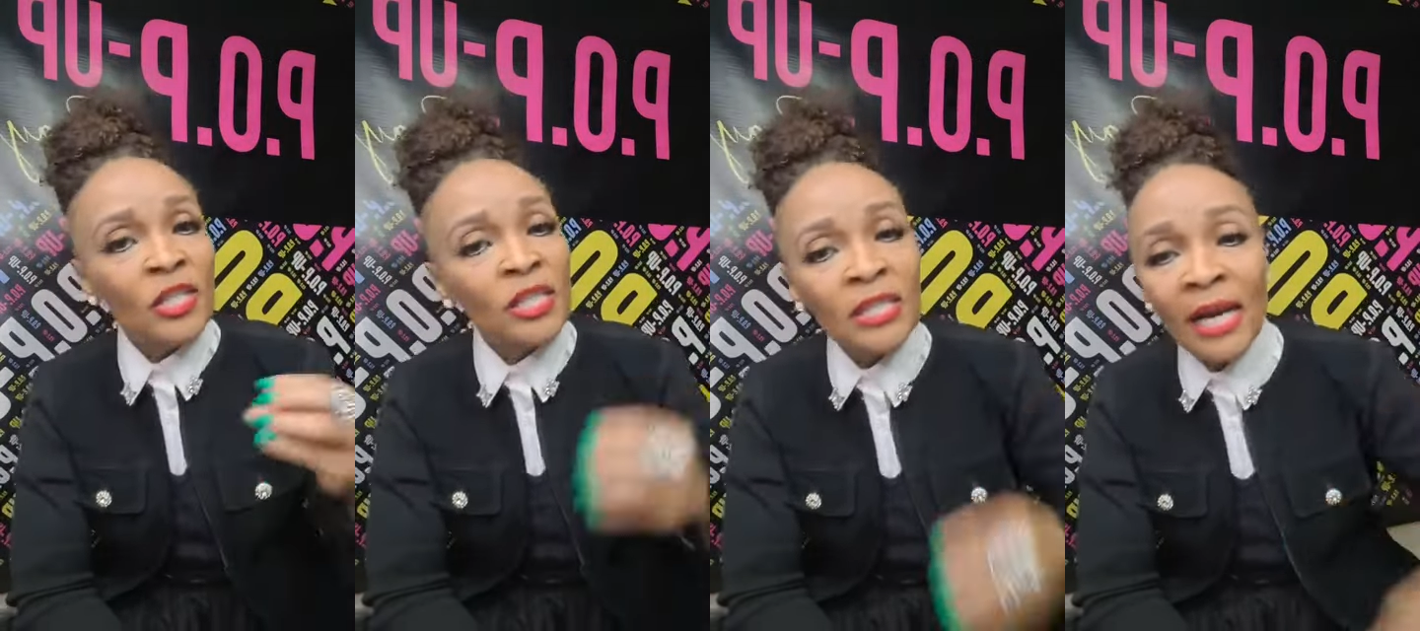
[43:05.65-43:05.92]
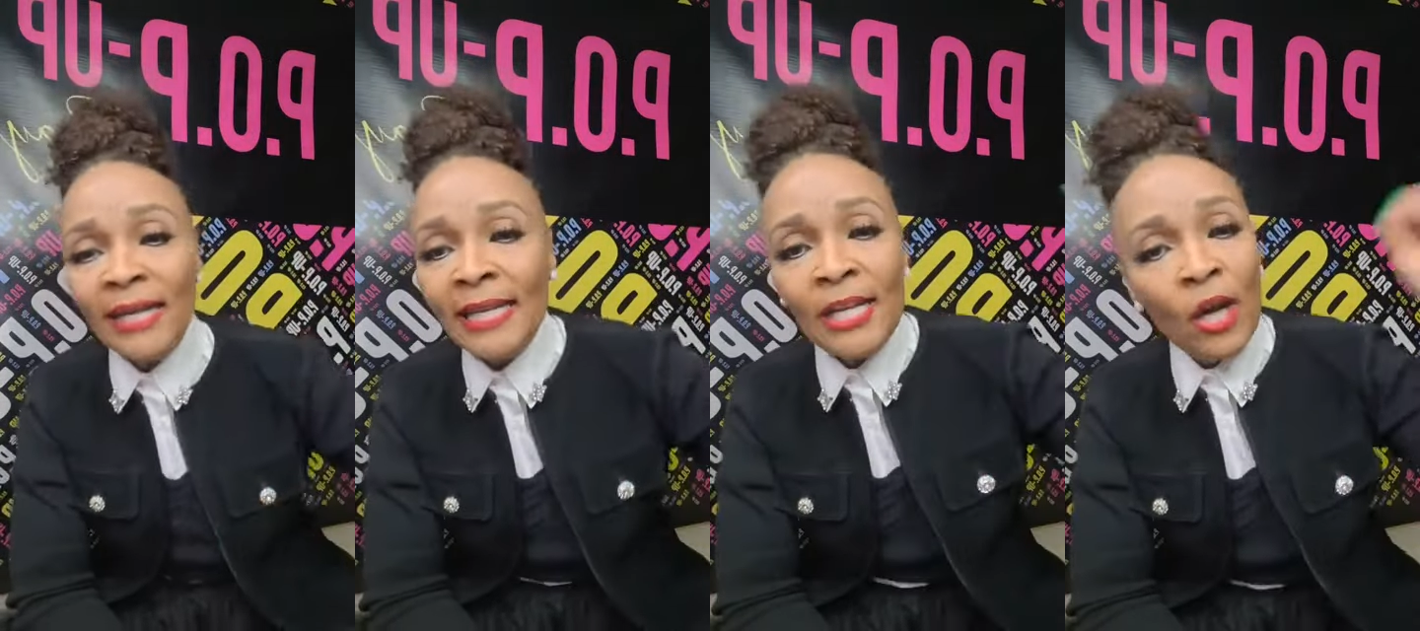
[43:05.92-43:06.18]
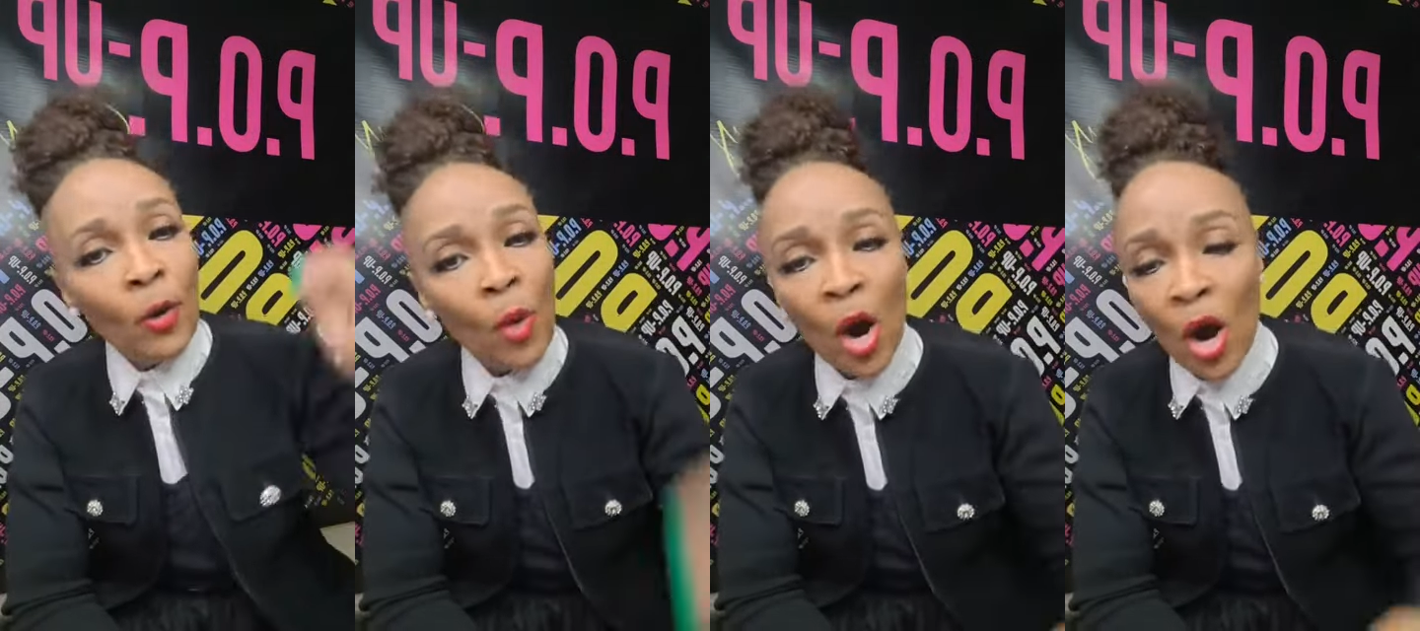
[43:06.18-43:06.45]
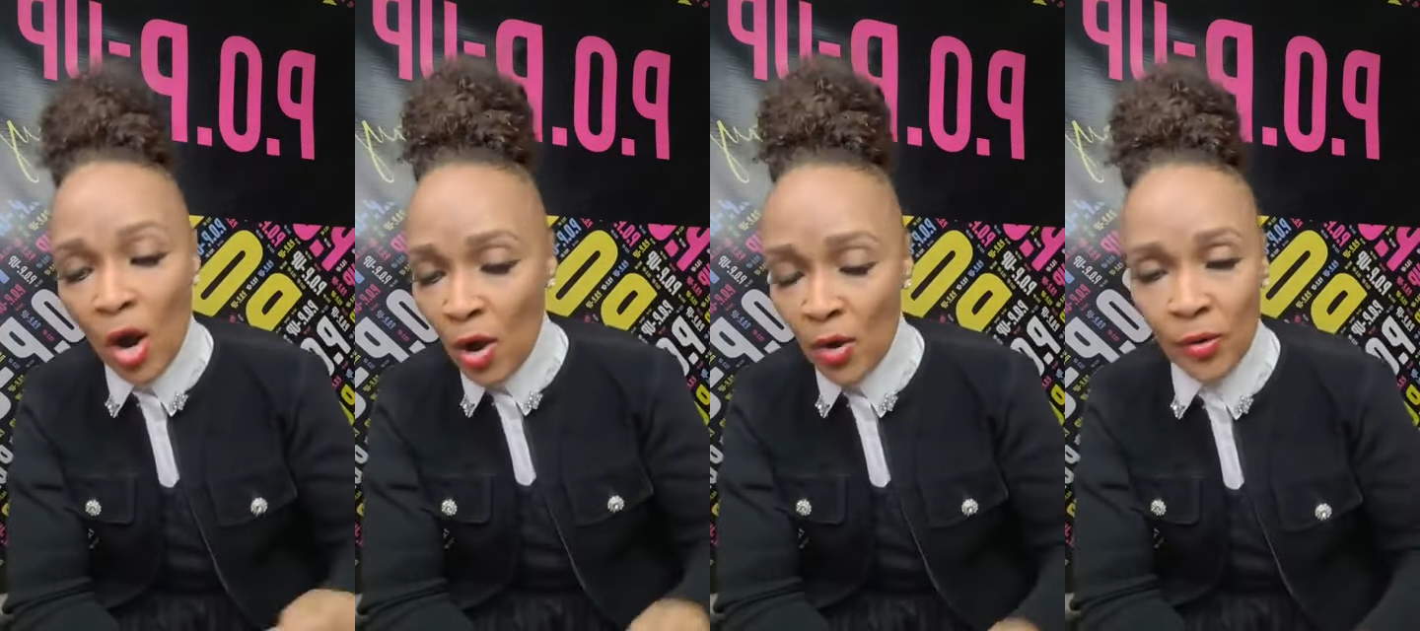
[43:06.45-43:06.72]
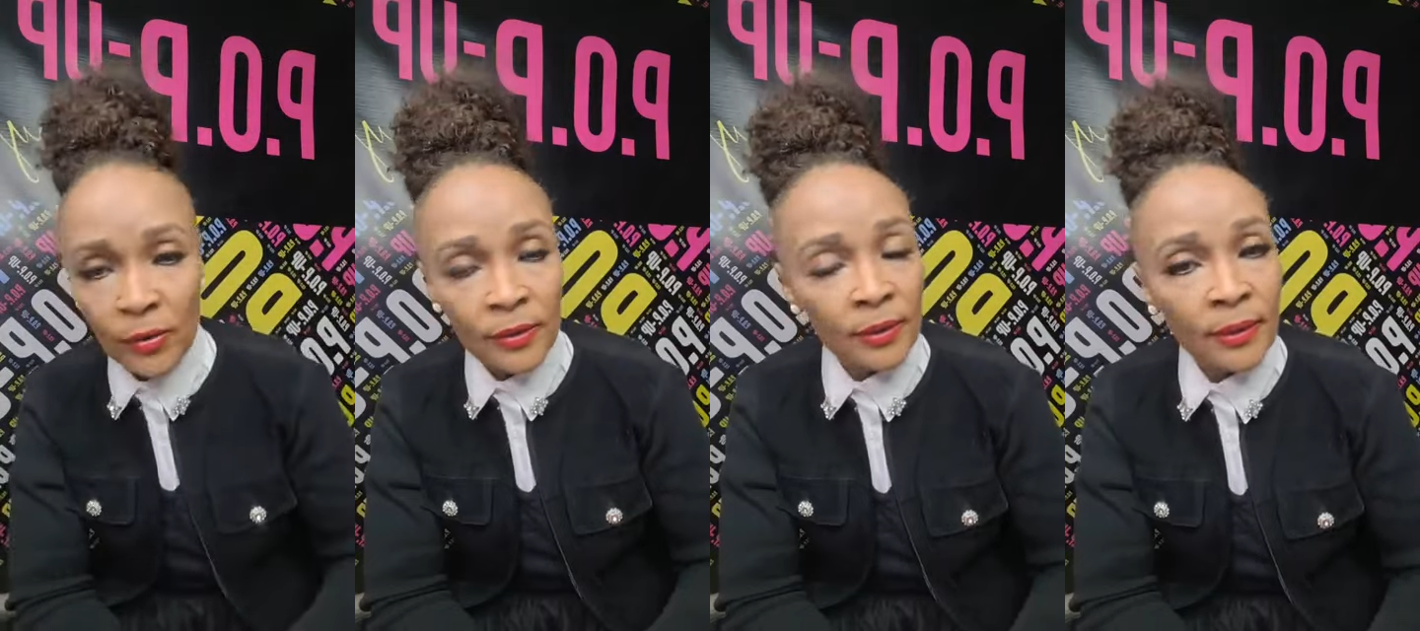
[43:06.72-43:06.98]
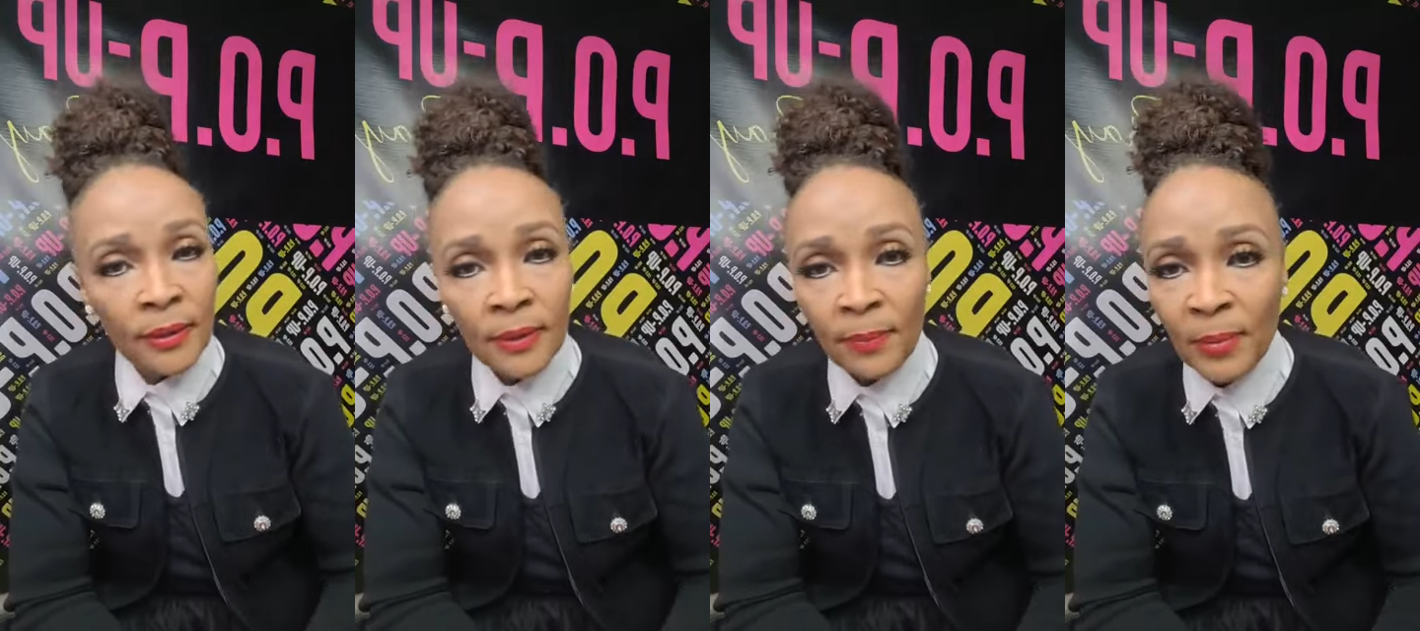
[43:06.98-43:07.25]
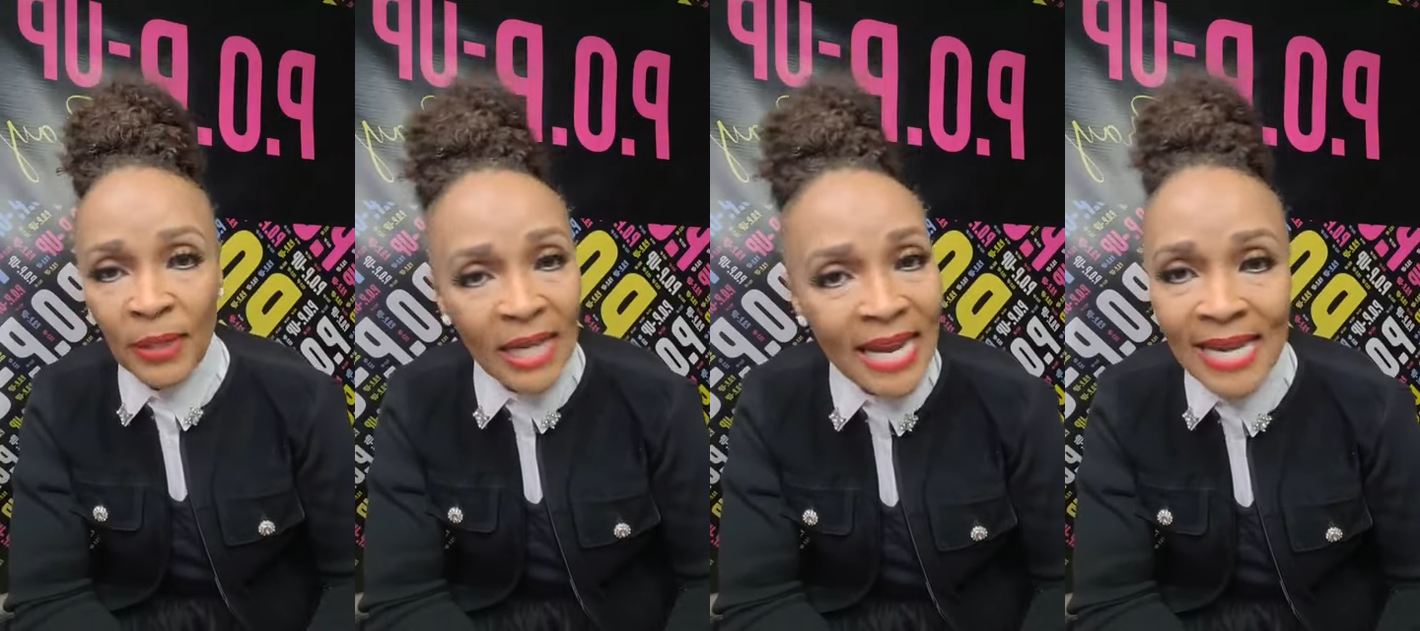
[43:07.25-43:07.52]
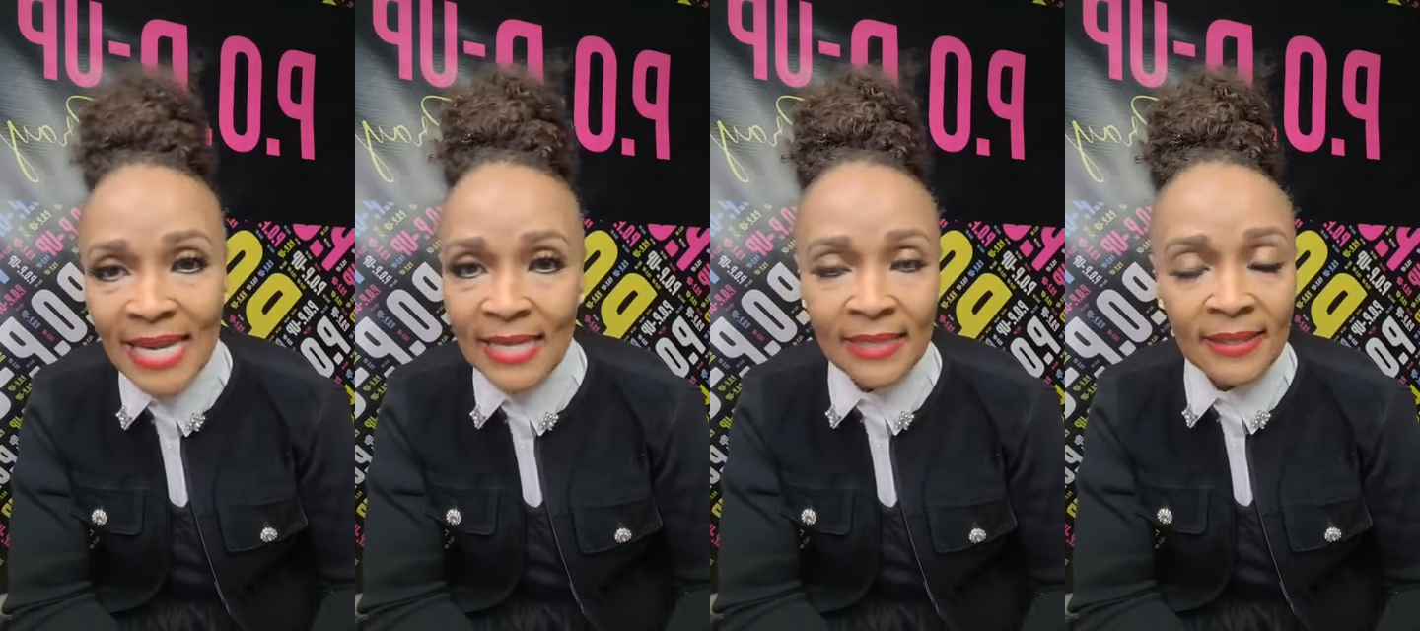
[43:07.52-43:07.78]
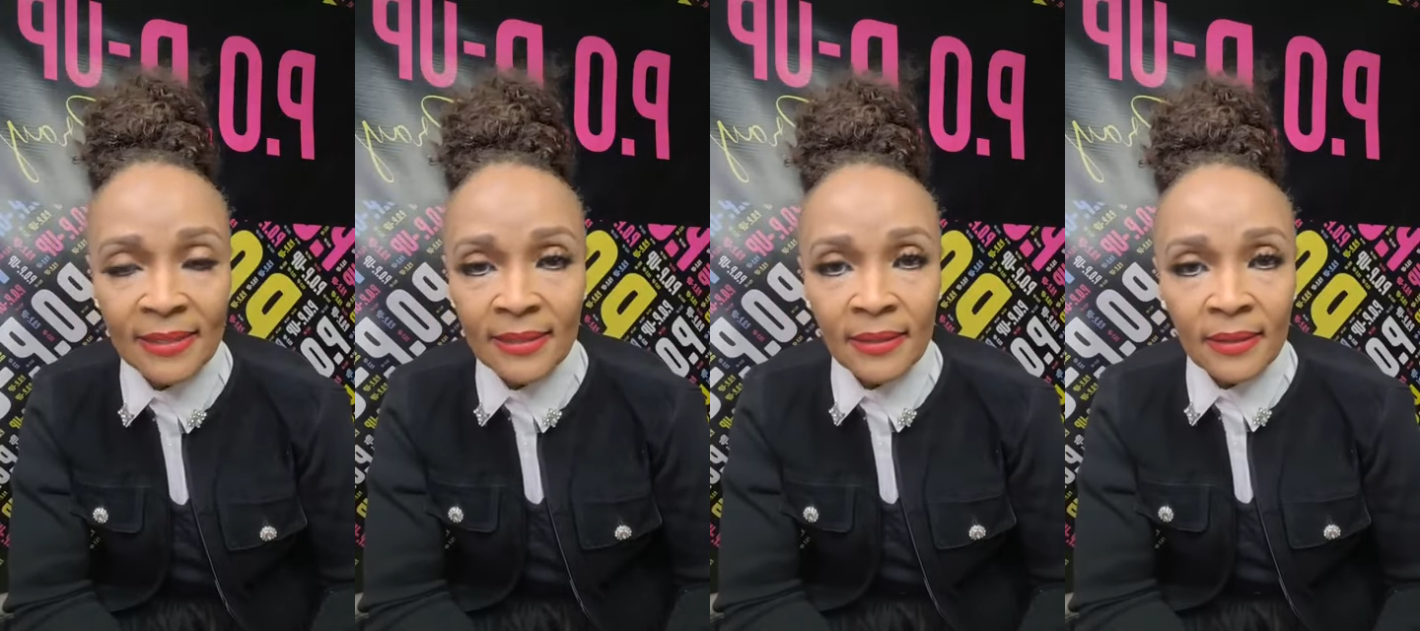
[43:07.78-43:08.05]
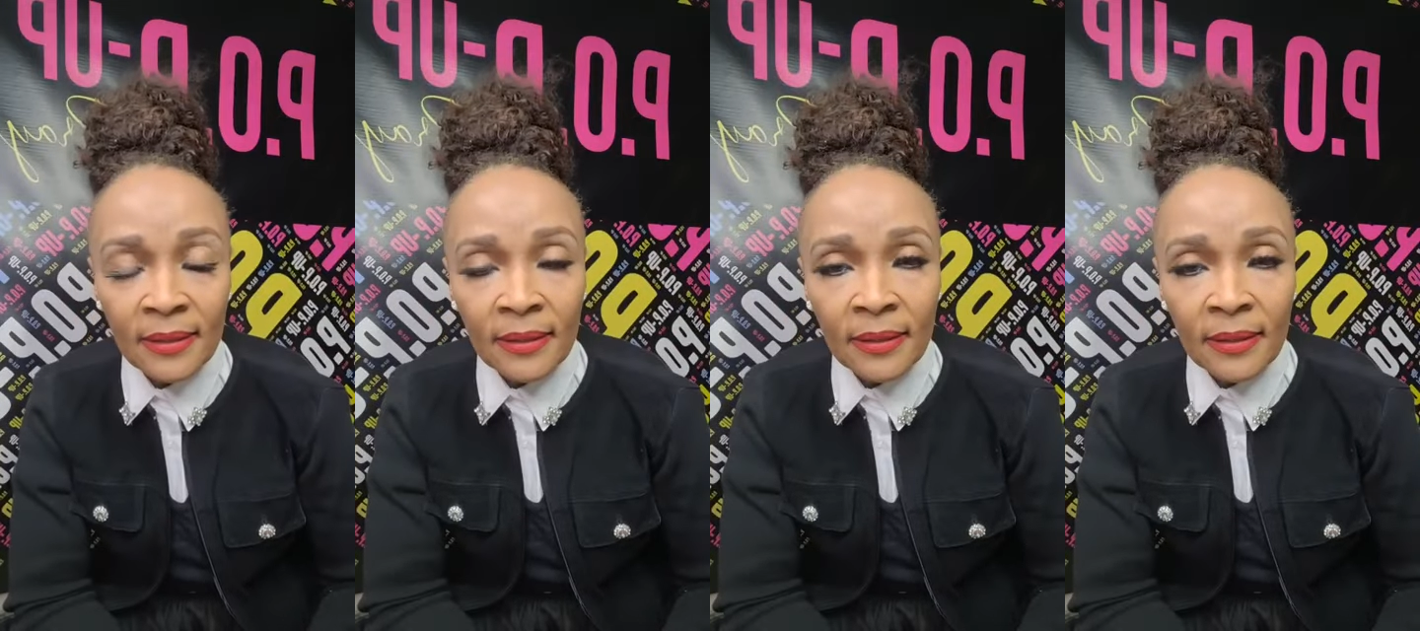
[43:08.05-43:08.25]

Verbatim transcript: Study your word. Please.